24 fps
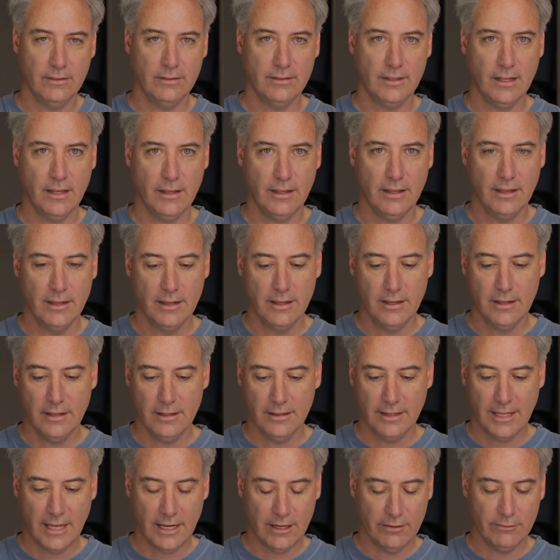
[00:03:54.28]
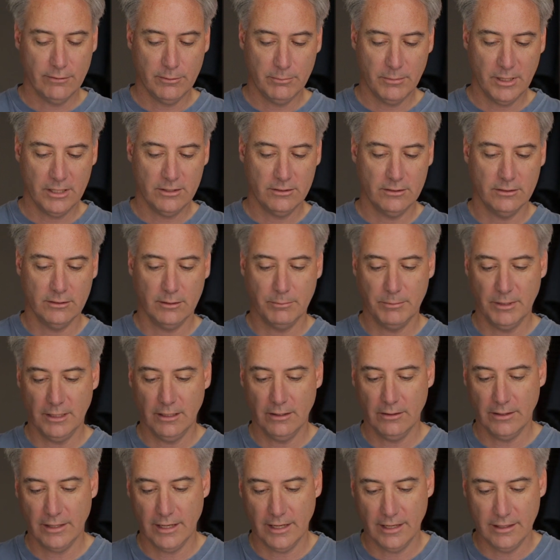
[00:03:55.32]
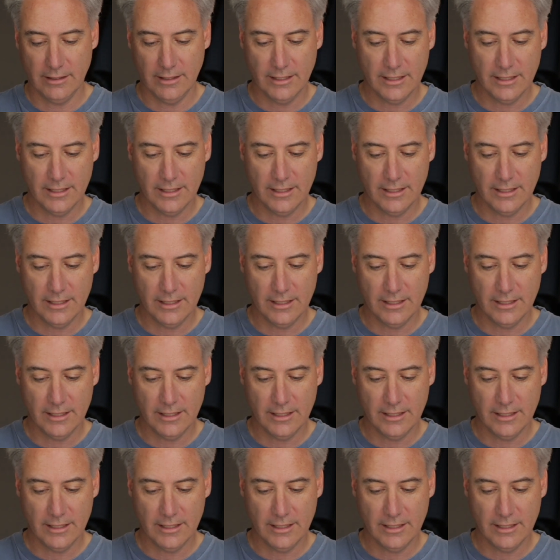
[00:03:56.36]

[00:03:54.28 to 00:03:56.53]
the, that information is going to be located.